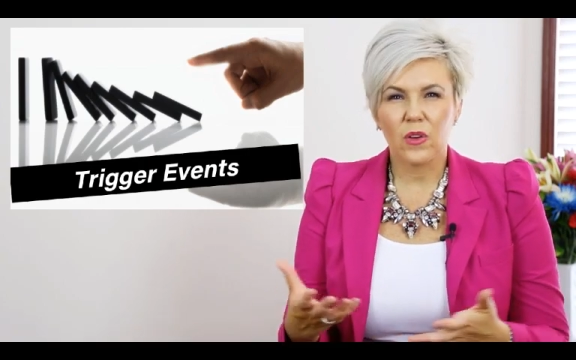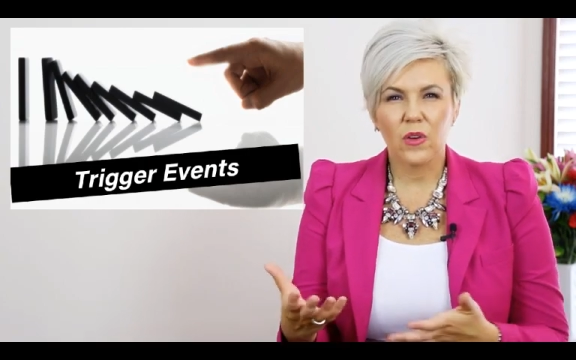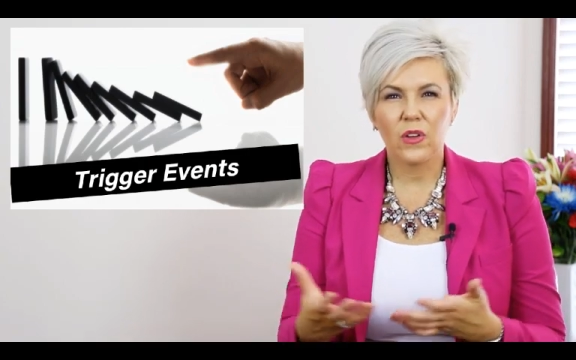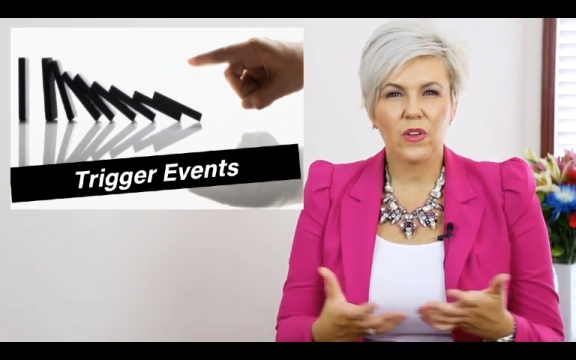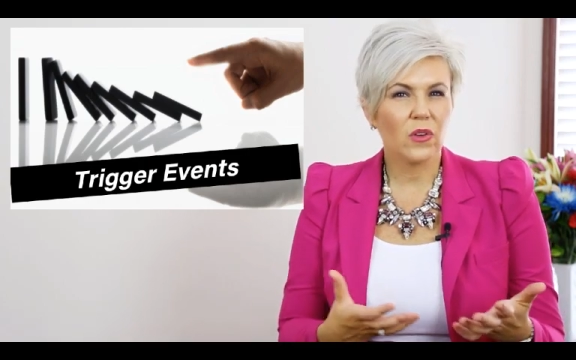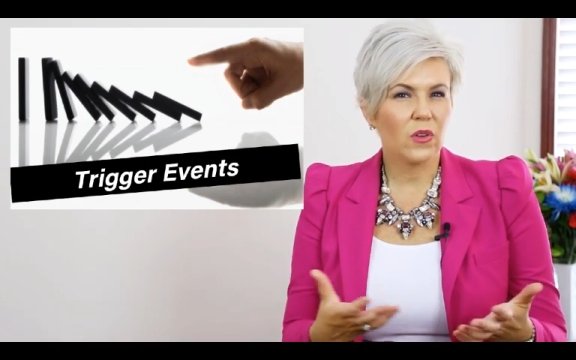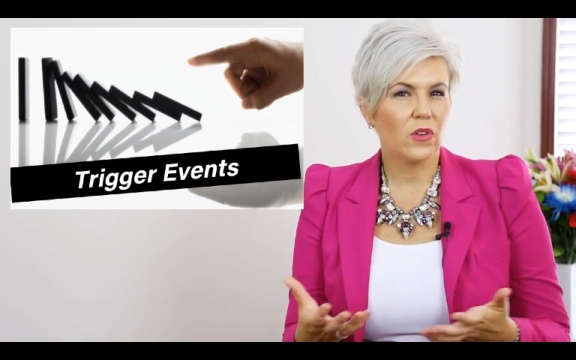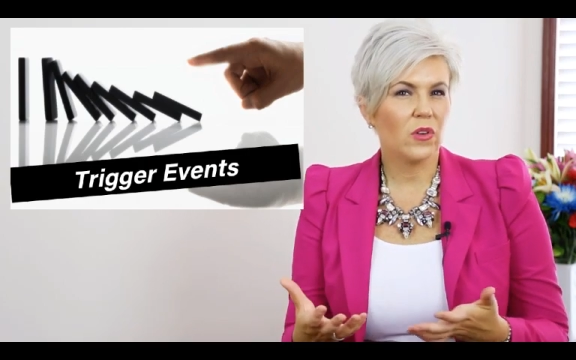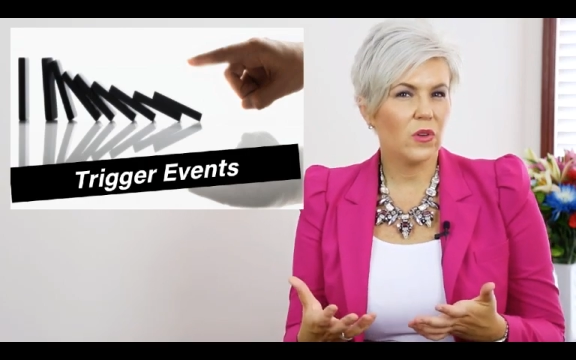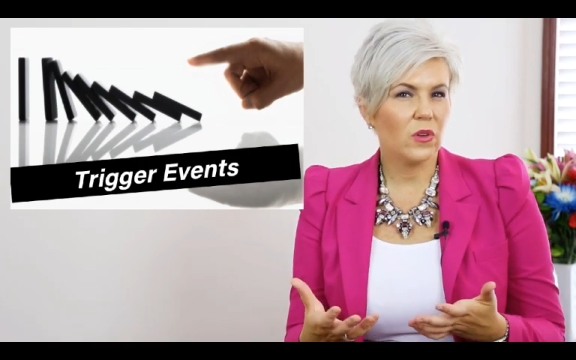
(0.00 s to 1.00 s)
who do you
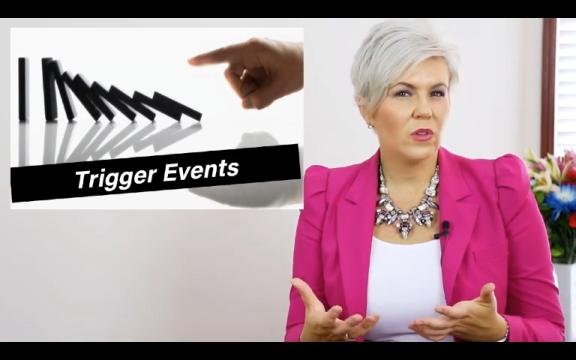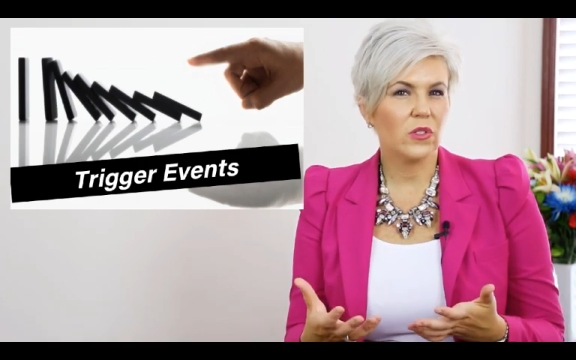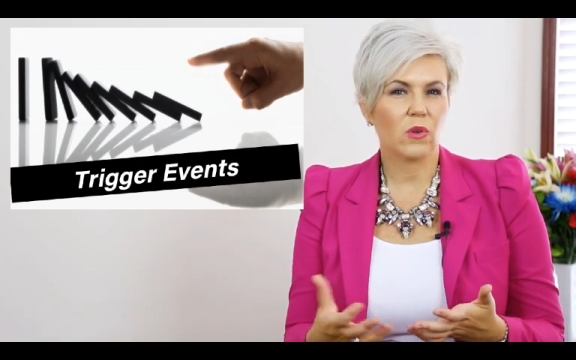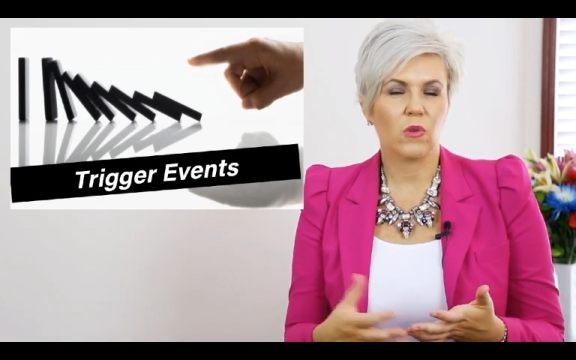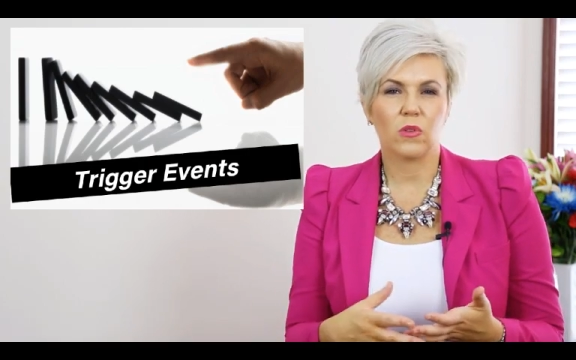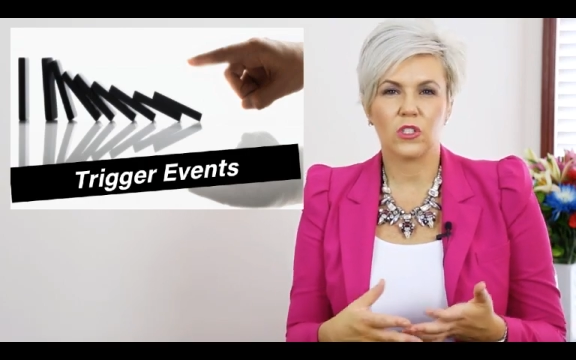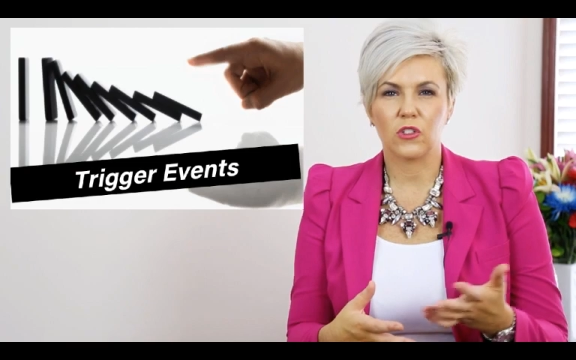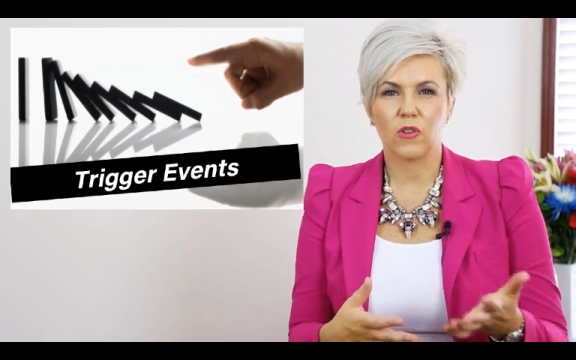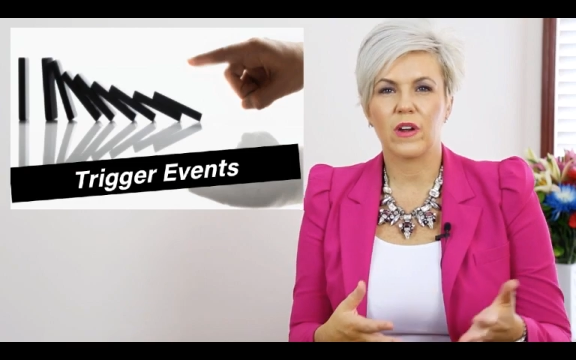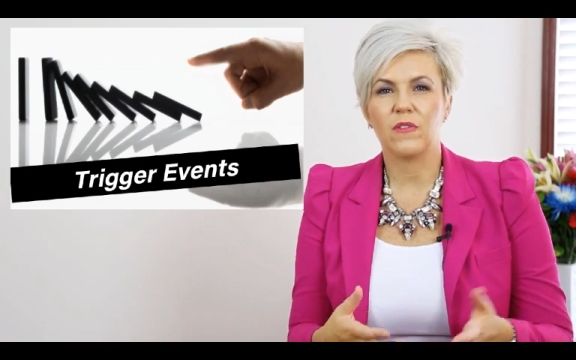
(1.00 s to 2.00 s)
use, or to
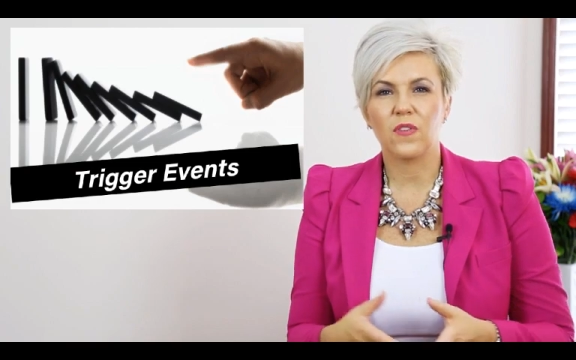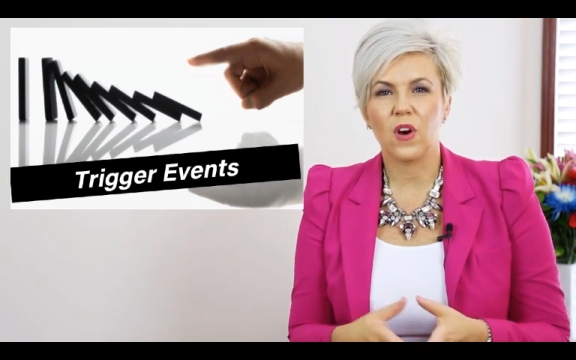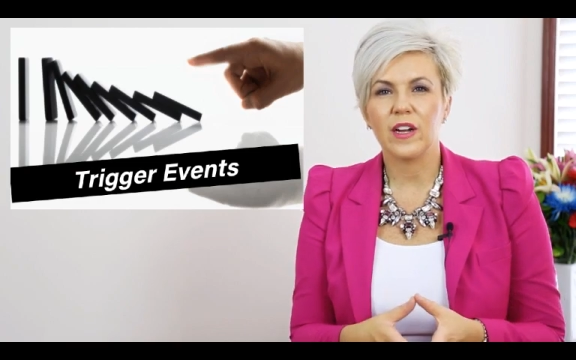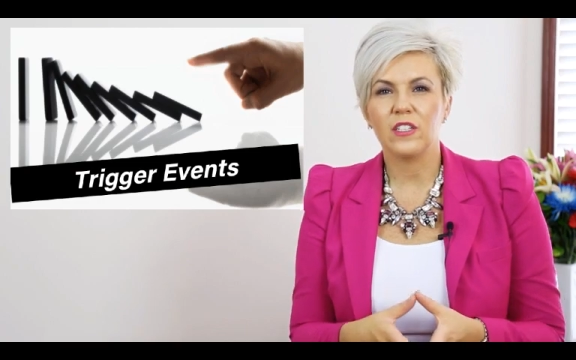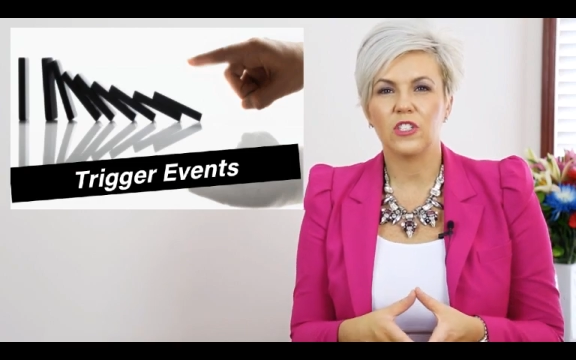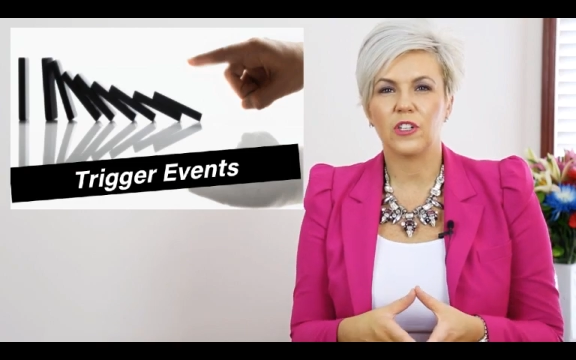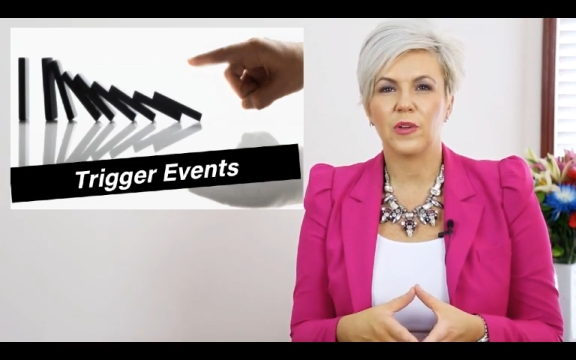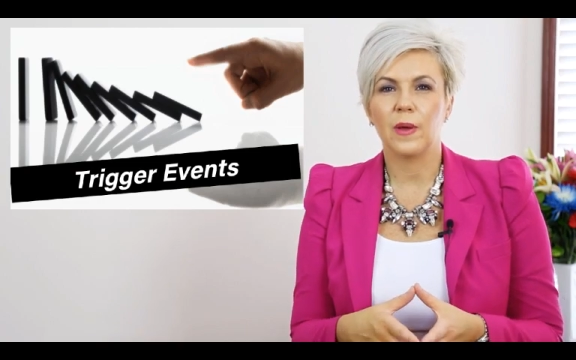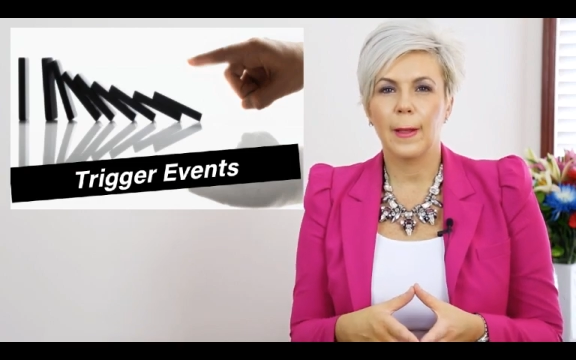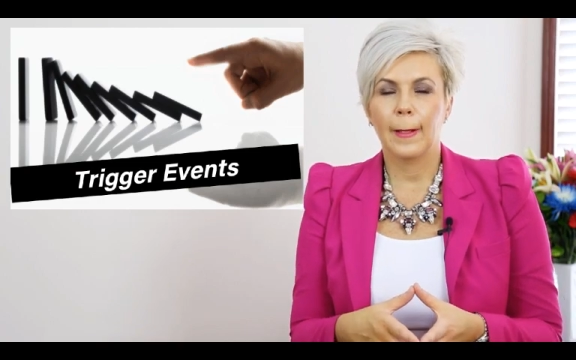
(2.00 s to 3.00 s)
try and find
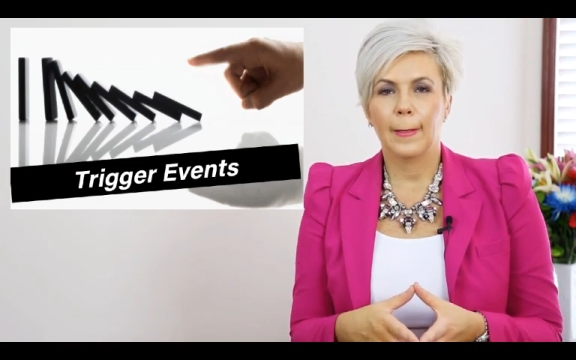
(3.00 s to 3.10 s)
you,